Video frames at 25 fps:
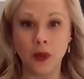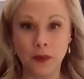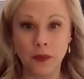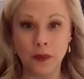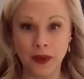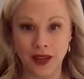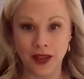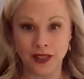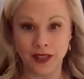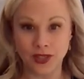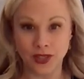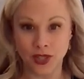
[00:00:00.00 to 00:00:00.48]

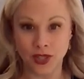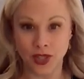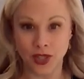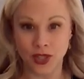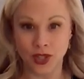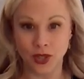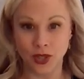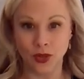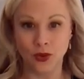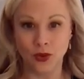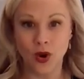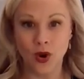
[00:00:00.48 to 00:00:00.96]
helping us to
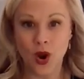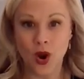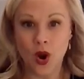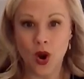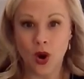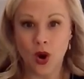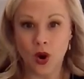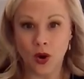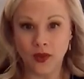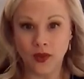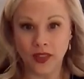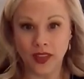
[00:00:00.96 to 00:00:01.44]
do
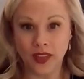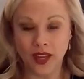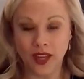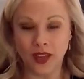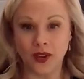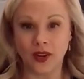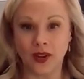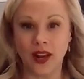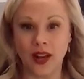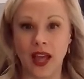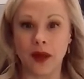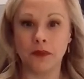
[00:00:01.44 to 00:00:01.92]
over the
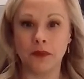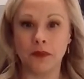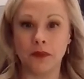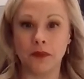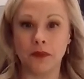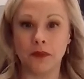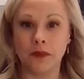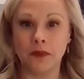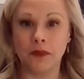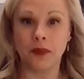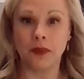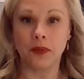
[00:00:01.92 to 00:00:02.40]
internet,
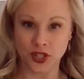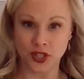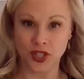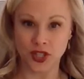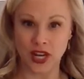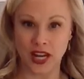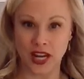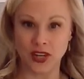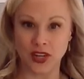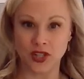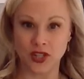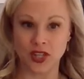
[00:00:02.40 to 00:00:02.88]
posture
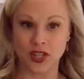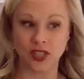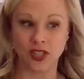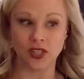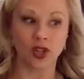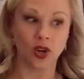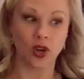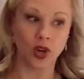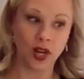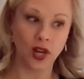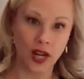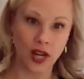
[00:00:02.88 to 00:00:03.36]

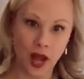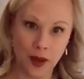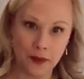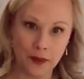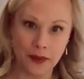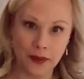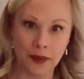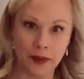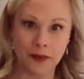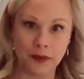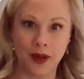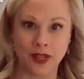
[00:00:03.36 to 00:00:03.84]
changes,
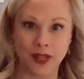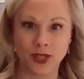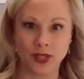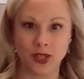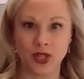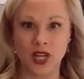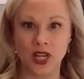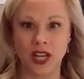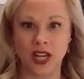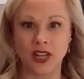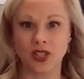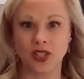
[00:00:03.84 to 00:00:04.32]
ergonomic
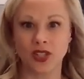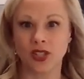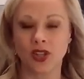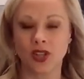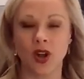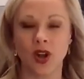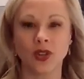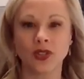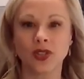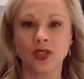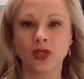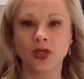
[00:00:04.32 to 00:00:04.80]
posture changes,
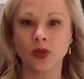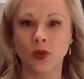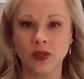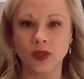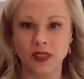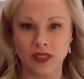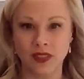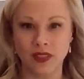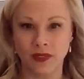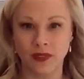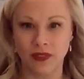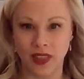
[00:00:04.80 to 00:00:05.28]
all
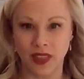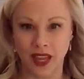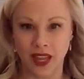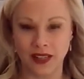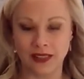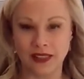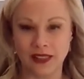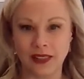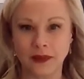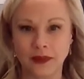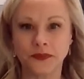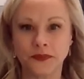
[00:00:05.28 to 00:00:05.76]
sorts of
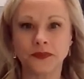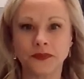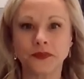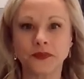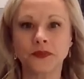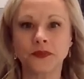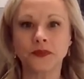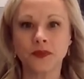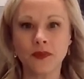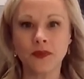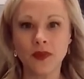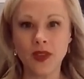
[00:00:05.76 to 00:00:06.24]
things
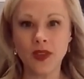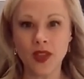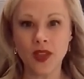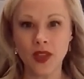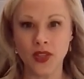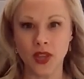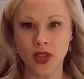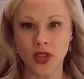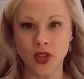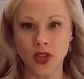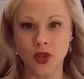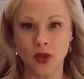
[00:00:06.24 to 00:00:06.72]

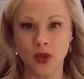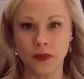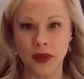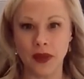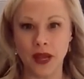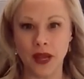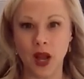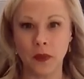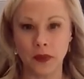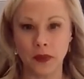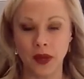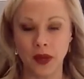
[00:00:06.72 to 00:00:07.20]
that you could
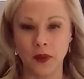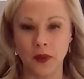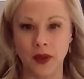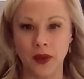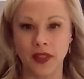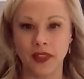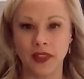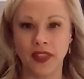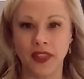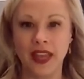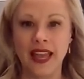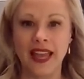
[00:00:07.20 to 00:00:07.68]
be helping
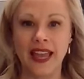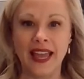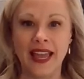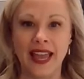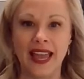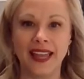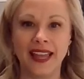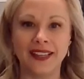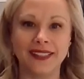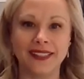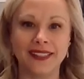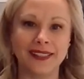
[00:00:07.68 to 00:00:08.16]
with?
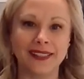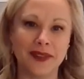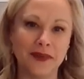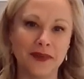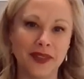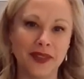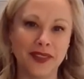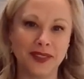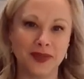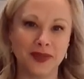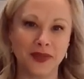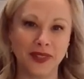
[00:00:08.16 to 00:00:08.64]
And
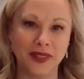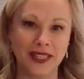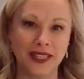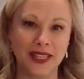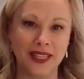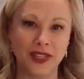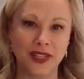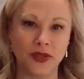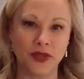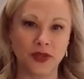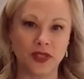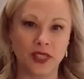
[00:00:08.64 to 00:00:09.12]
something that's
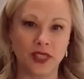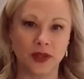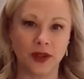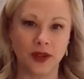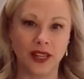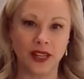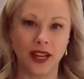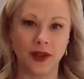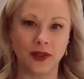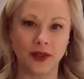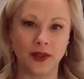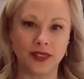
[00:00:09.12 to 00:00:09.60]
really interesting
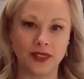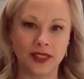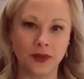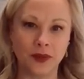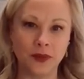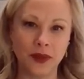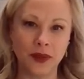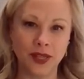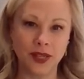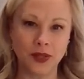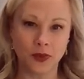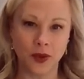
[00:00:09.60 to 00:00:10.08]
right now is
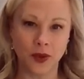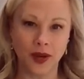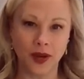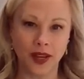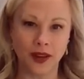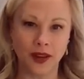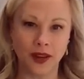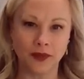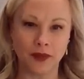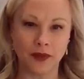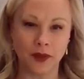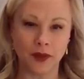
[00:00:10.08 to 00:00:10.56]
everybody's
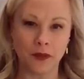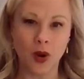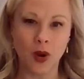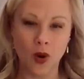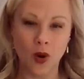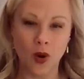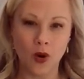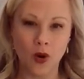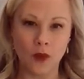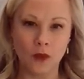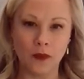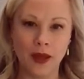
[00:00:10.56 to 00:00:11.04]
working from
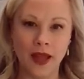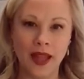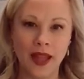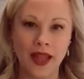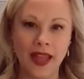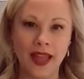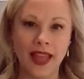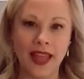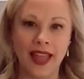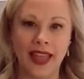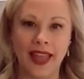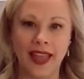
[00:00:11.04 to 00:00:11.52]
home,
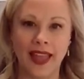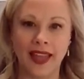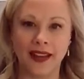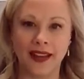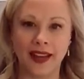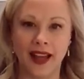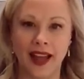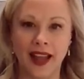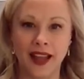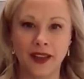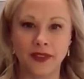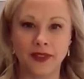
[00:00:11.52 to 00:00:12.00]

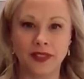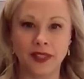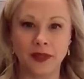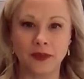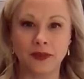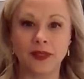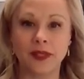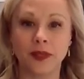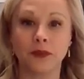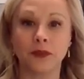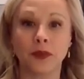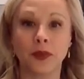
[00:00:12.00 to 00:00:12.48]
and I have
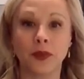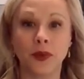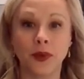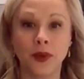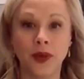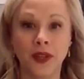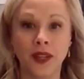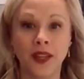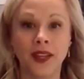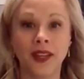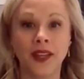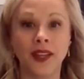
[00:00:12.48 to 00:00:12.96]
seen some
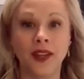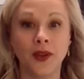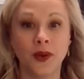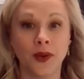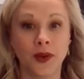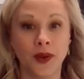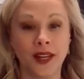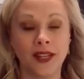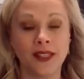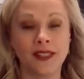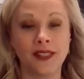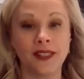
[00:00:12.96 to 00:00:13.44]
pretty
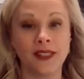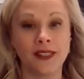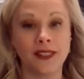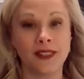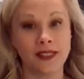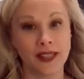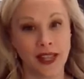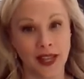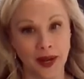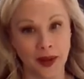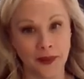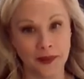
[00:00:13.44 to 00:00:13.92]
crazy
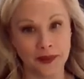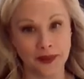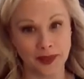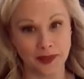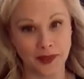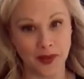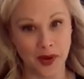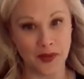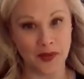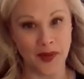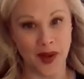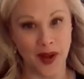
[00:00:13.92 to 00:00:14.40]
setups
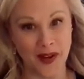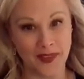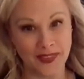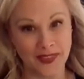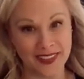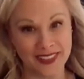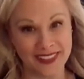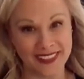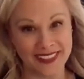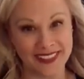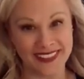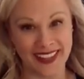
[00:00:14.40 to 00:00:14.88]
of home
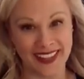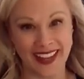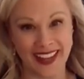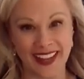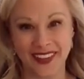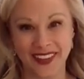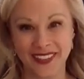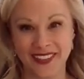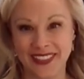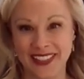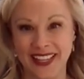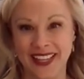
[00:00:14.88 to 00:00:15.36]
offices.
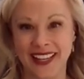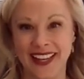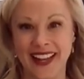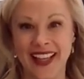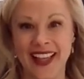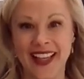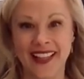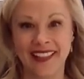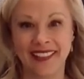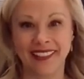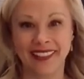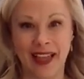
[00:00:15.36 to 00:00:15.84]
I have
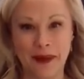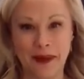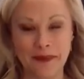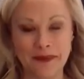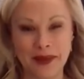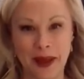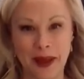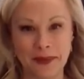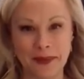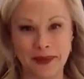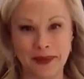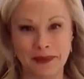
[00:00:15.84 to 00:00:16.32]
seen
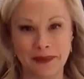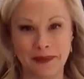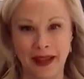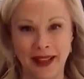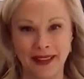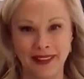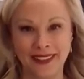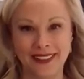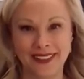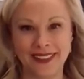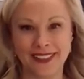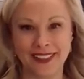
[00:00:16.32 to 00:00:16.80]
laptops
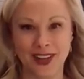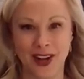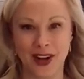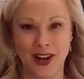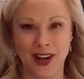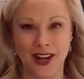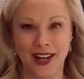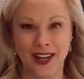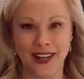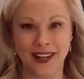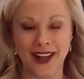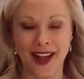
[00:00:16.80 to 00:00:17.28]
balanced
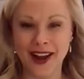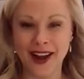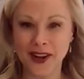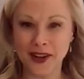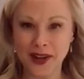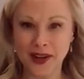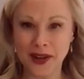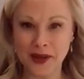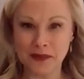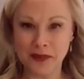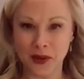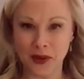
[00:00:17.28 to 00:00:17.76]
on
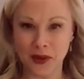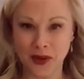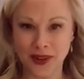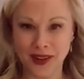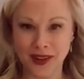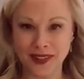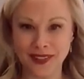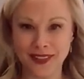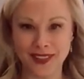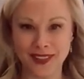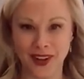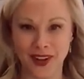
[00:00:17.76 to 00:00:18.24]
ironing
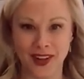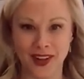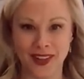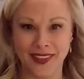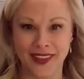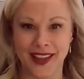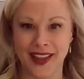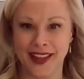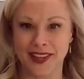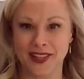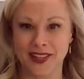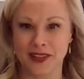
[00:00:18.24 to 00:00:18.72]
boards
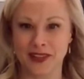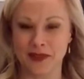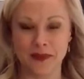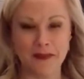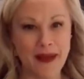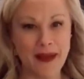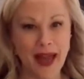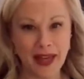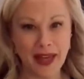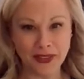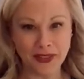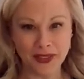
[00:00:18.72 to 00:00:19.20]
on the edge of
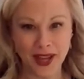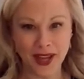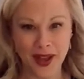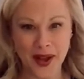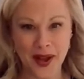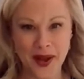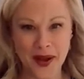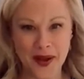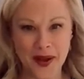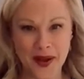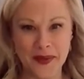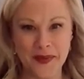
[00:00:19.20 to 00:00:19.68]
a
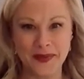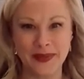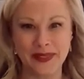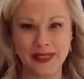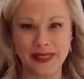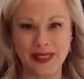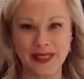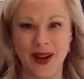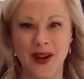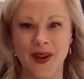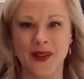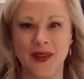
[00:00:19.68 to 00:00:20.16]
bathtub.
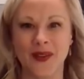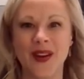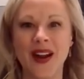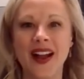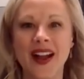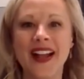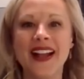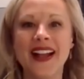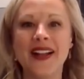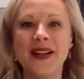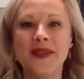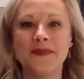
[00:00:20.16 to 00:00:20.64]
So
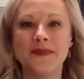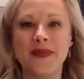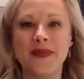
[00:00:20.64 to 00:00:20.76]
